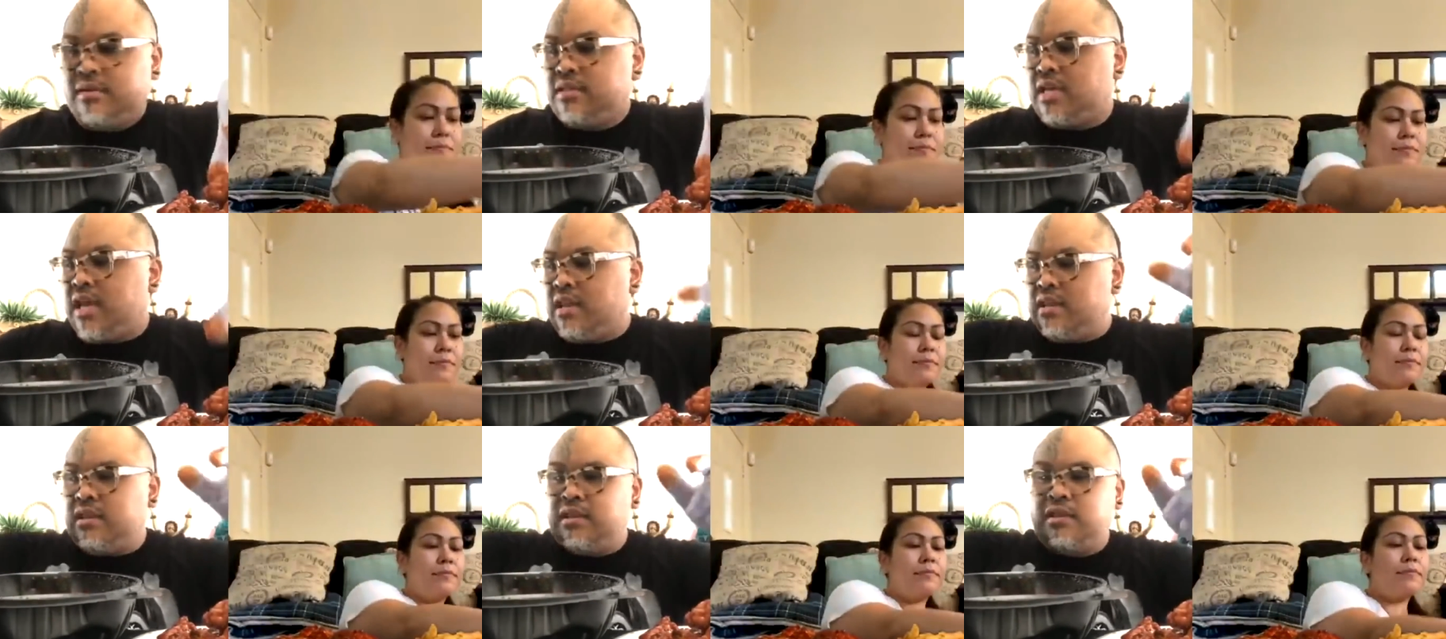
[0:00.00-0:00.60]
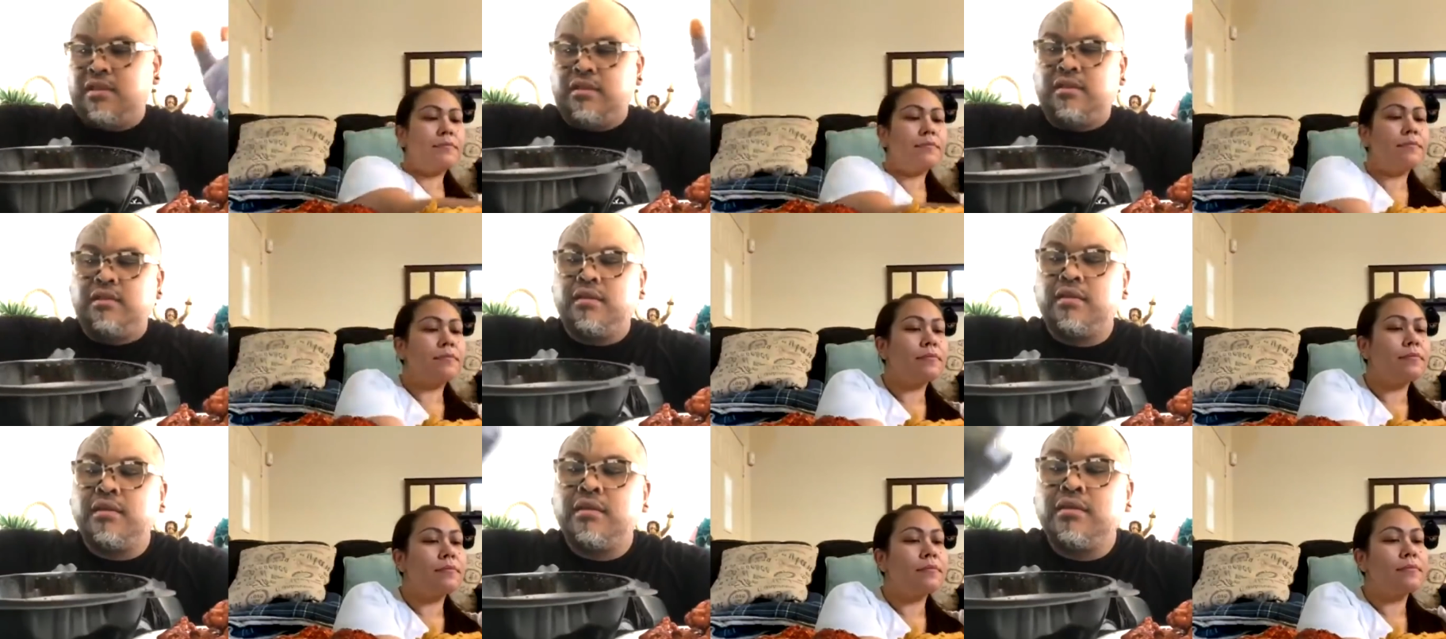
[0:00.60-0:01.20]
Speaker 1: 10. So
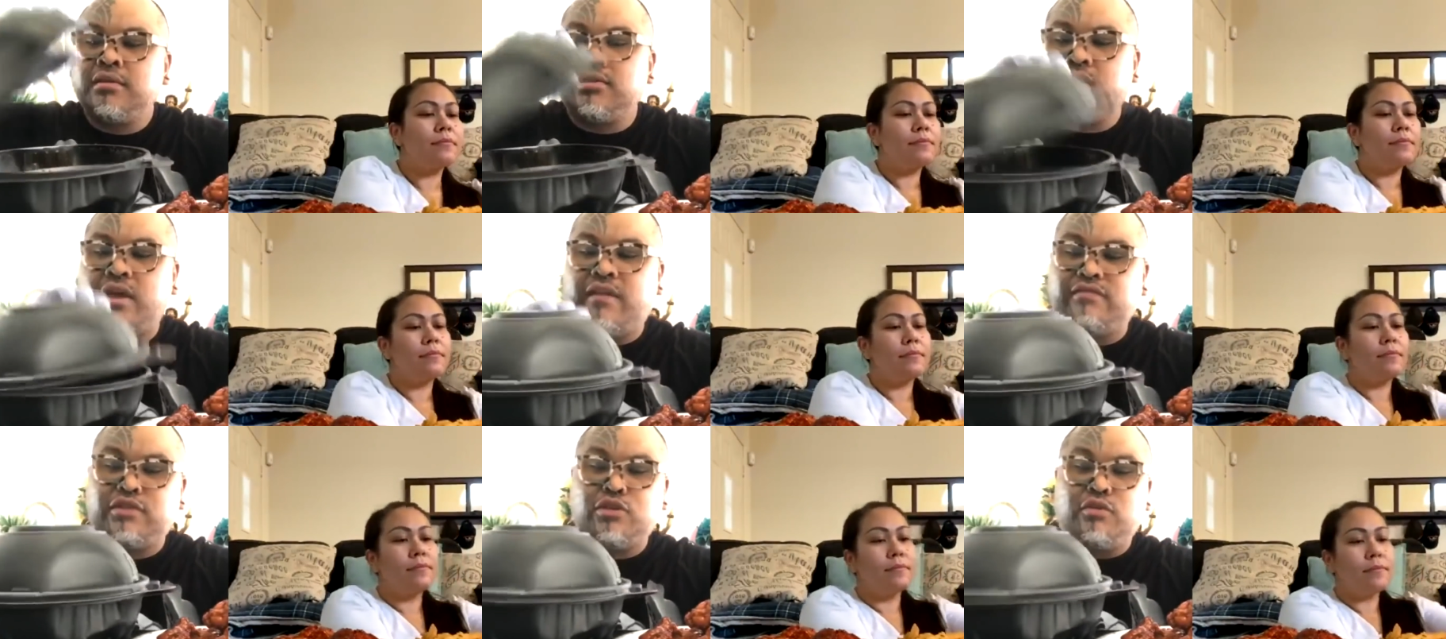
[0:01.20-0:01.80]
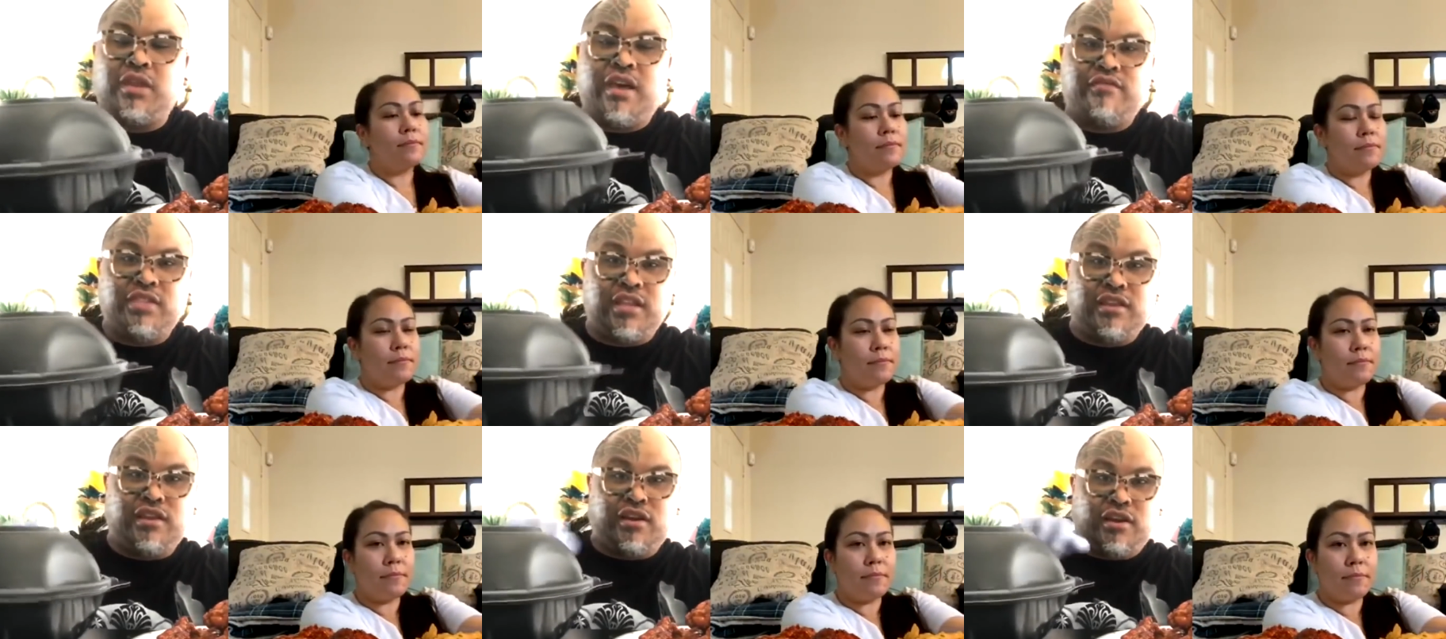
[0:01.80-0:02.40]
I have two
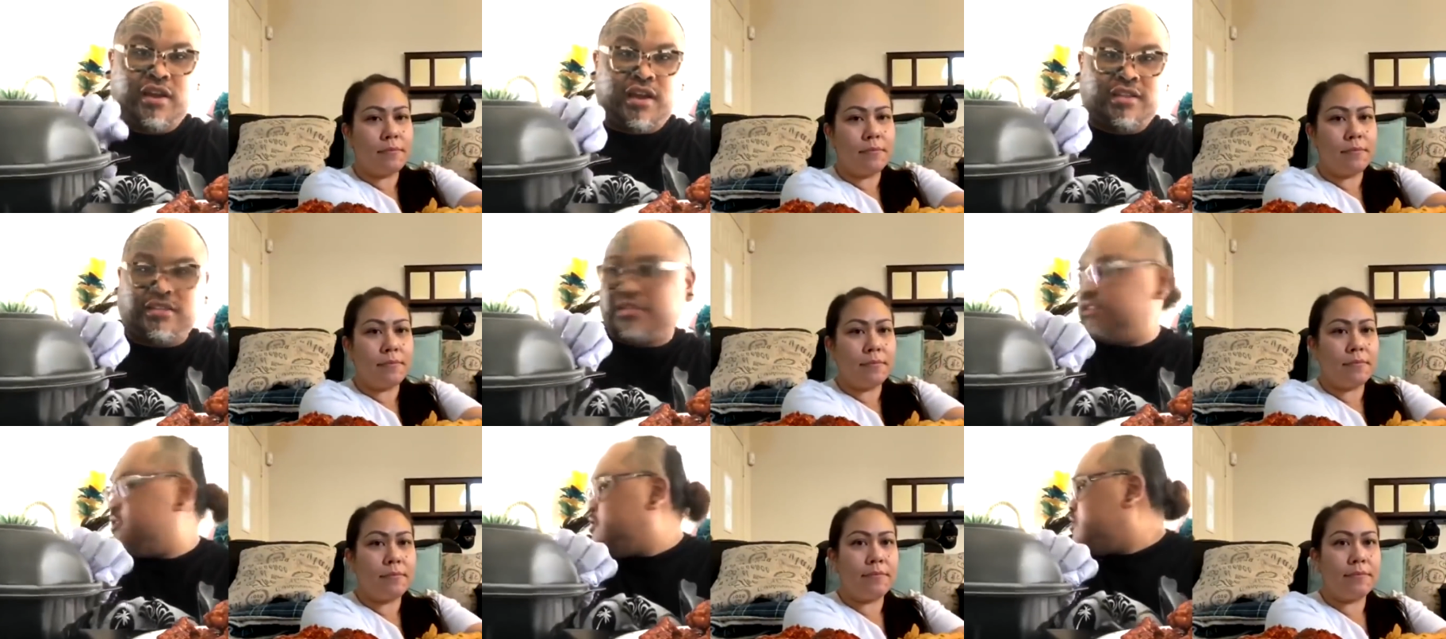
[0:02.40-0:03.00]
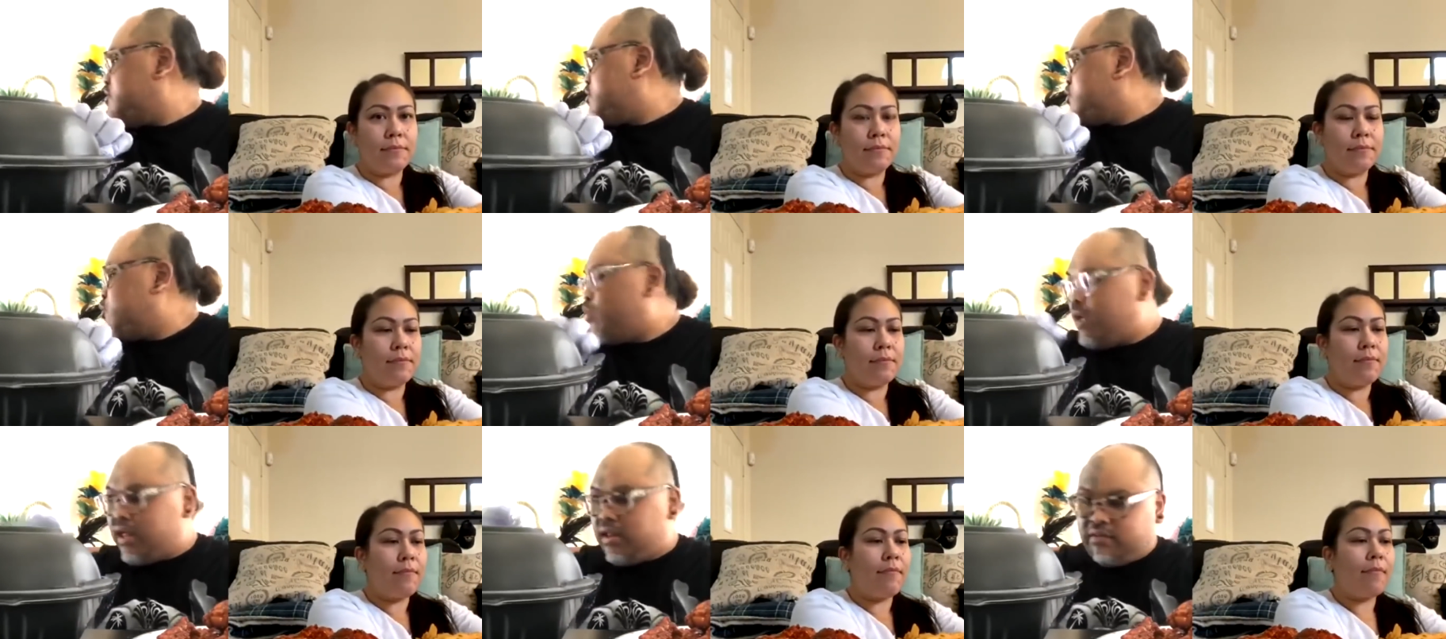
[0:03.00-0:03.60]
left in here, guys. So there's
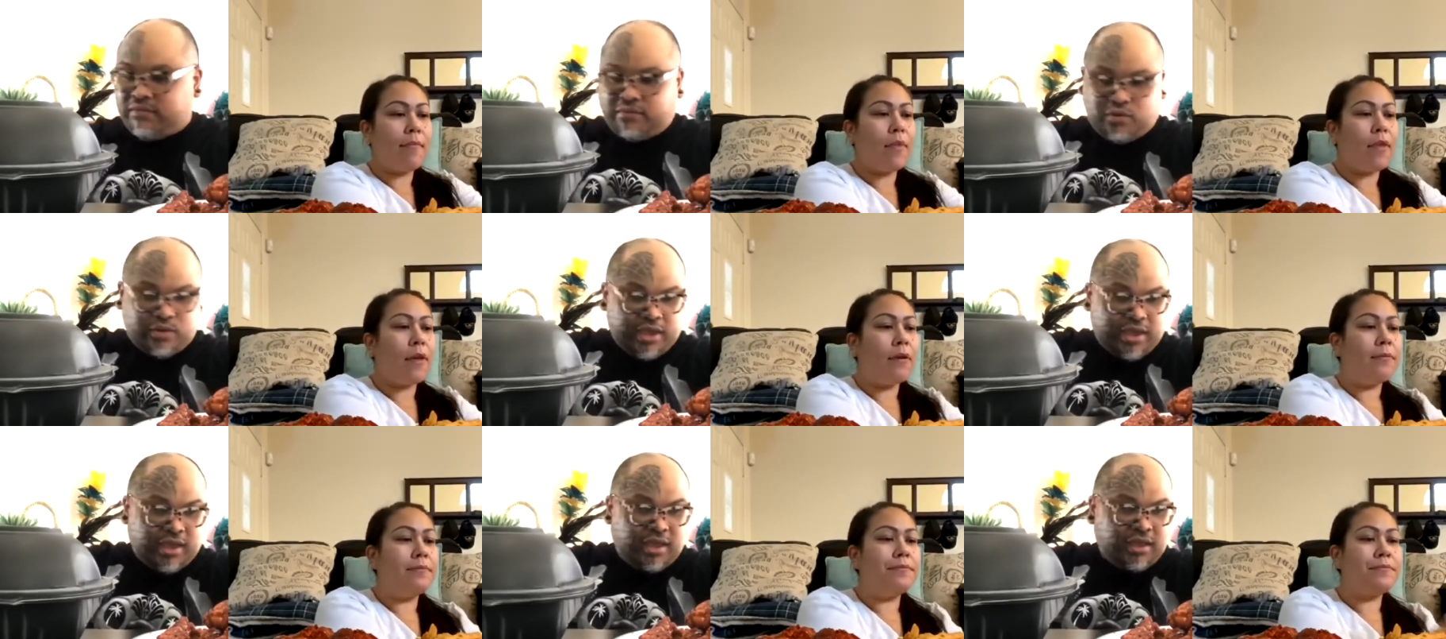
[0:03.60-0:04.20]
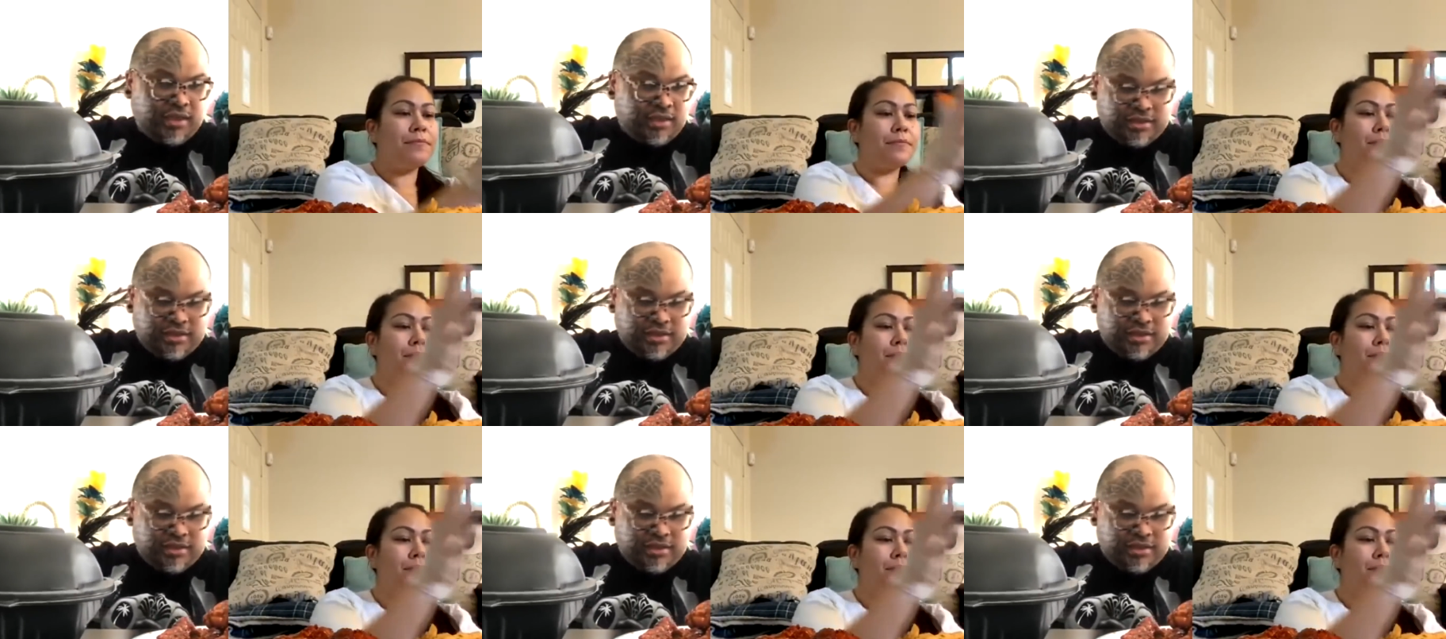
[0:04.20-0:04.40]
12, okay?